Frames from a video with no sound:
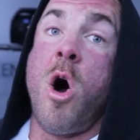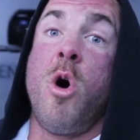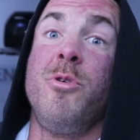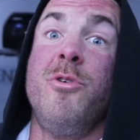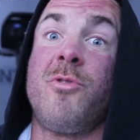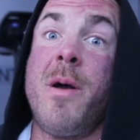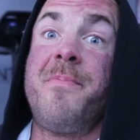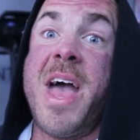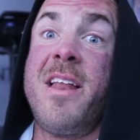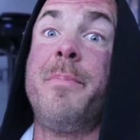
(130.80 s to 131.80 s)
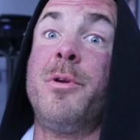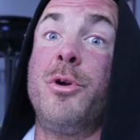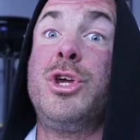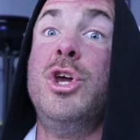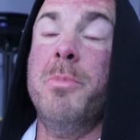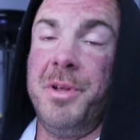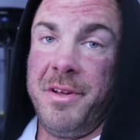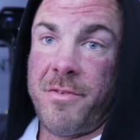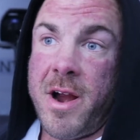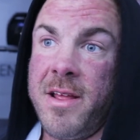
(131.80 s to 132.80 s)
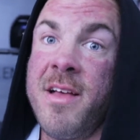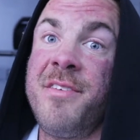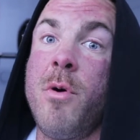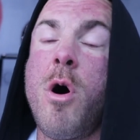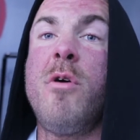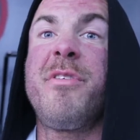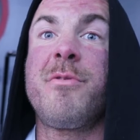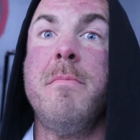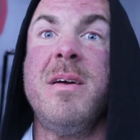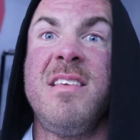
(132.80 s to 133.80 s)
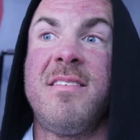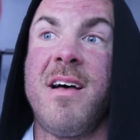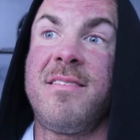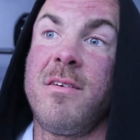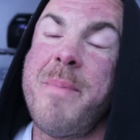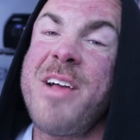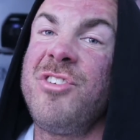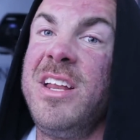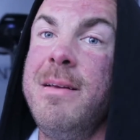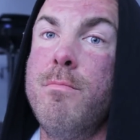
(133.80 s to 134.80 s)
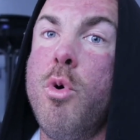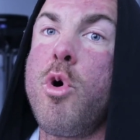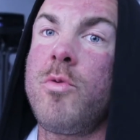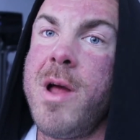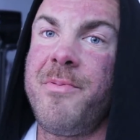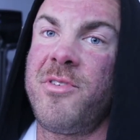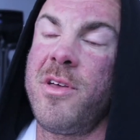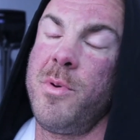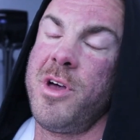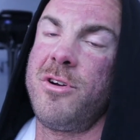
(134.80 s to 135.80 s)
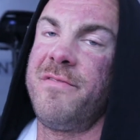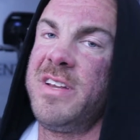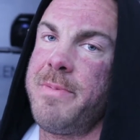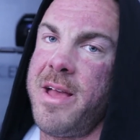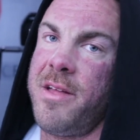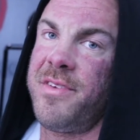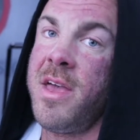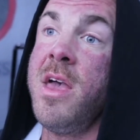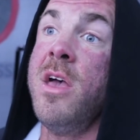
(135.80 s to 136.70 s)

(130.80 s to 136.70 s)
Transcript: all those reps add up and are cumulative, right? So all 3 mini sets, so I'm actually getting more reps with 150 pounds.